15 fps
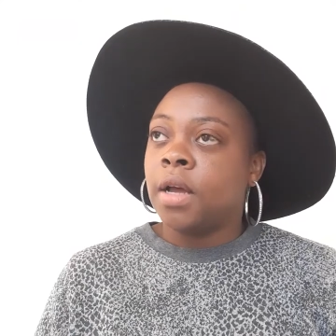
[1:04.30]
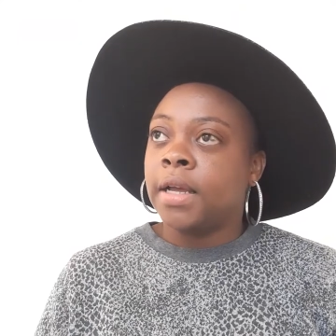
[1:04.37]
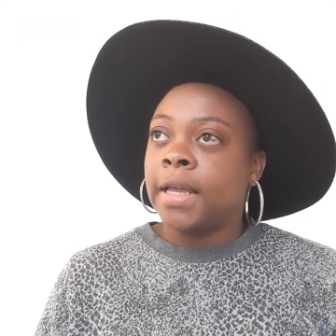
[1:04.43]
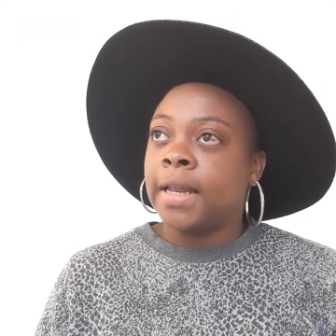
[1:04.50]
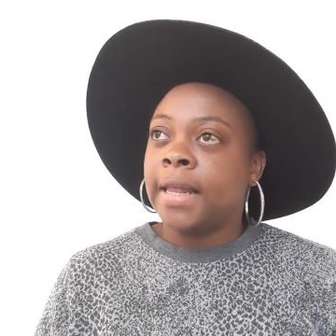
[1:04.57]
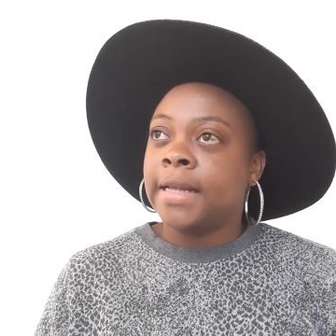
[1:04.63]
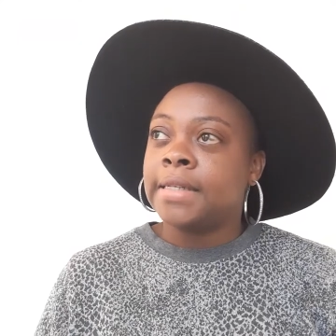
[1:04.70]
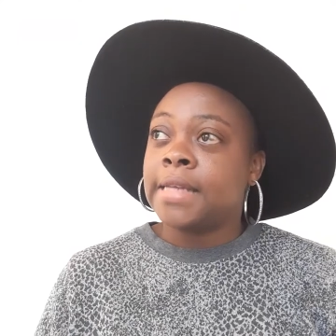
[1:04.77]

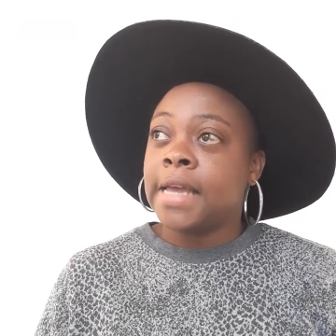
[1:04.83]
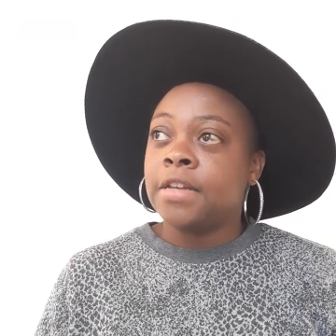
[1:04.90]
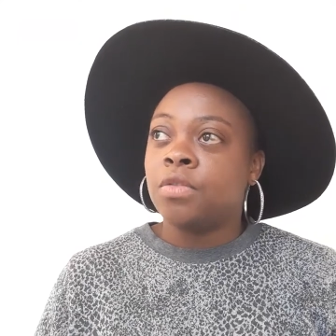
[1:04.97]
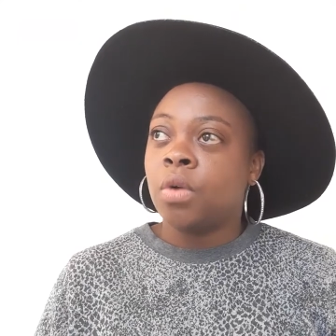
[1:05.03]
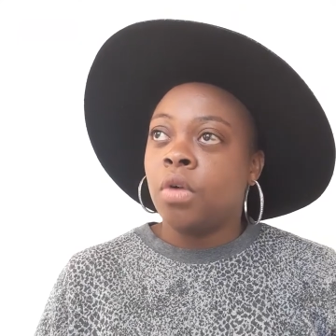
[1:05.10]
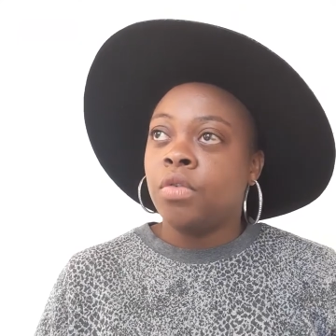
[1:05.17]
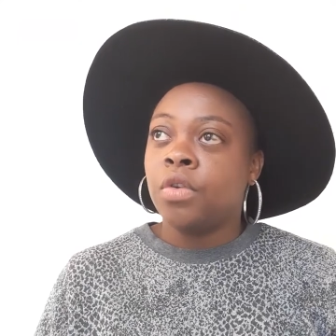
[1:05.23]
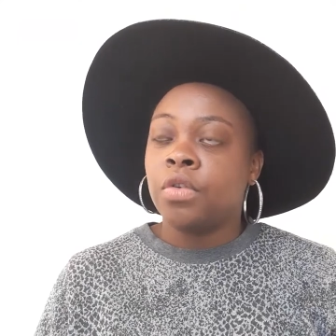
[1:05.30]
again like 10,
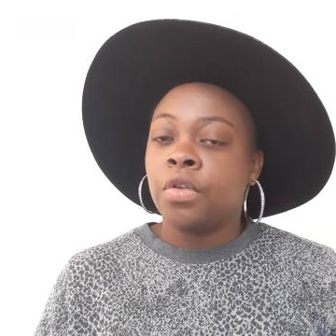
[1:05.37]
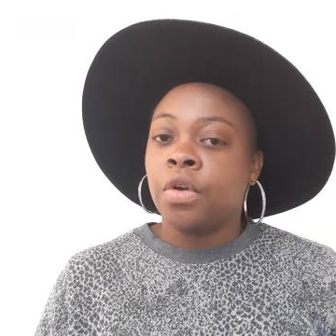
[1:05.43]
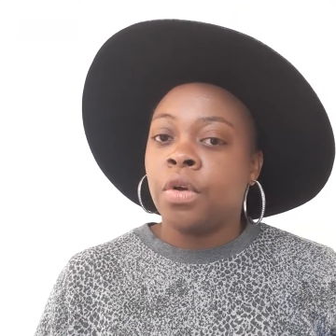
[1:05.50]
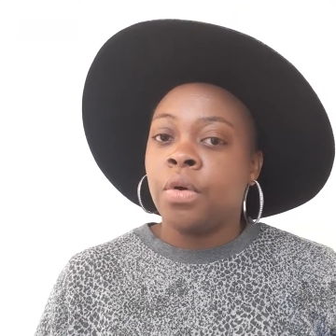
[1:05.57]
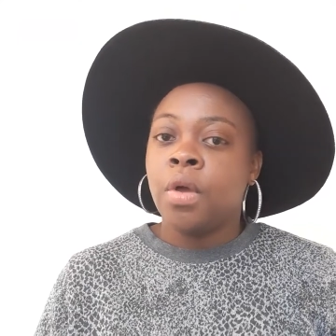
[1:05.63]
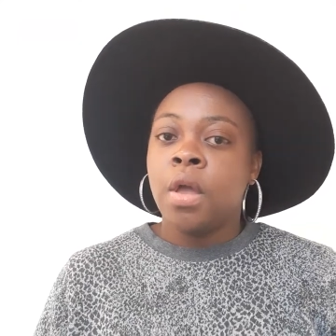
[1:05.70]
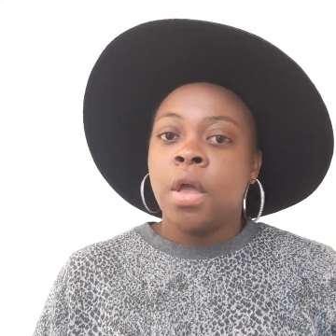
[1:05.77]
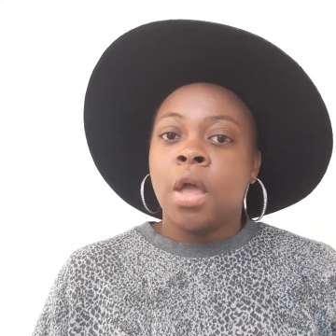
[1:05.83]
12 years
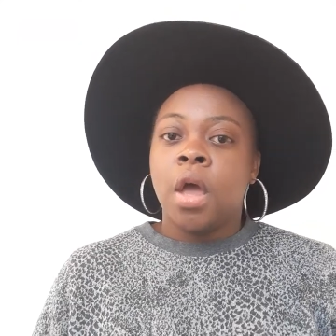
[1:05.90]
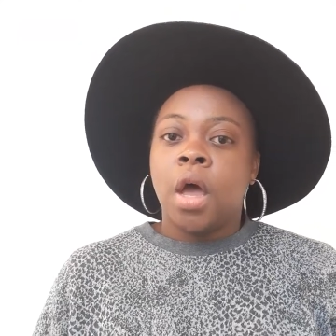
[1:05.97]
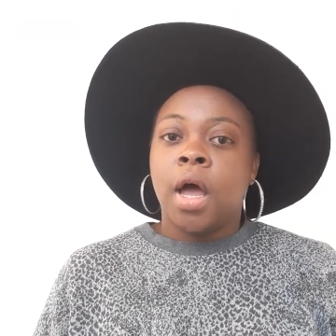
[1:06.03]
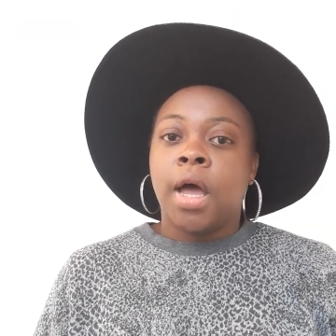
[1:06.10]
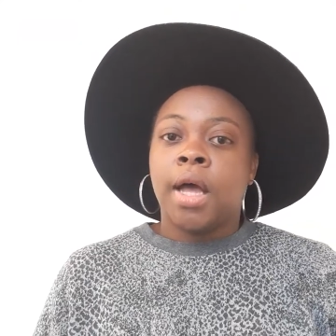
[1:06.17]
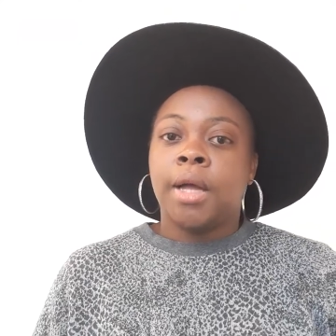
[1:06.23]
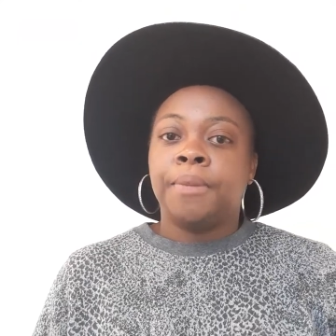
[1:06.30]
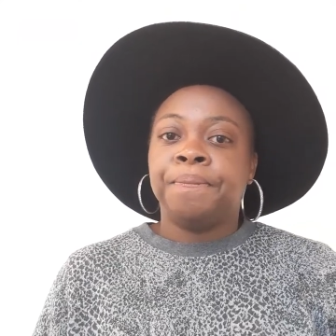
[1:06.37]
ago
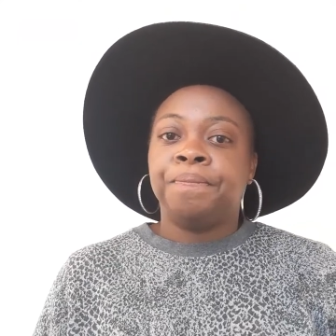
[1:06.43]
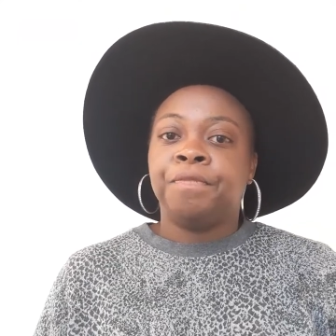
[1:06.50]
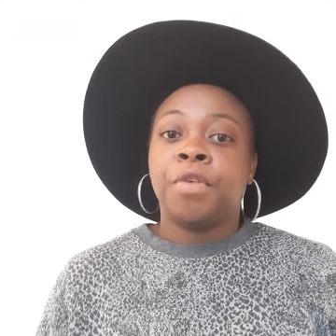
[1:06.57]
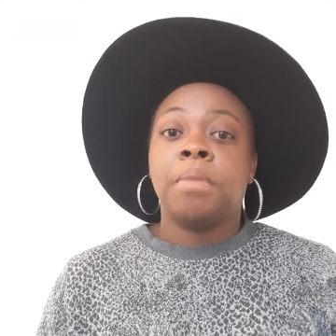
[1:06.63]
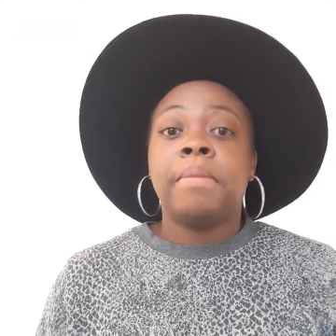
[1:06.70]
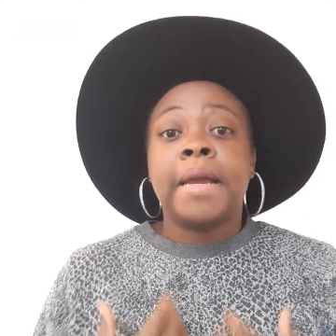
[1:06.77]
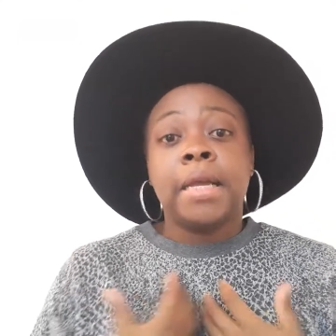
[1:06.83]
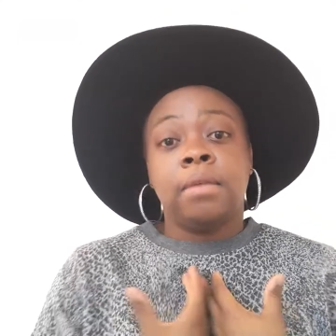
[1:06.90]

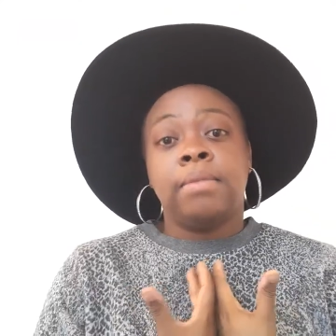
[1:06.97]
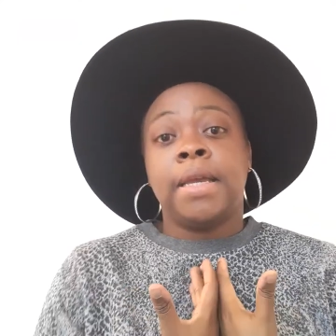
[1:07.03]
for my